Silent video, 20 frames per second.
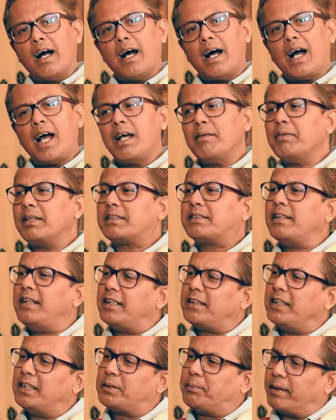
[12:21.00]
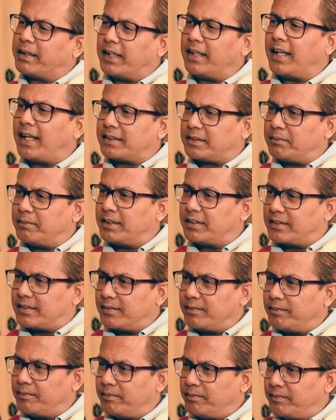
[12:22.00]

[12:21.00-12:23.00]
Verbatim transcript: I am a Sylheti speaking Assamese. You are a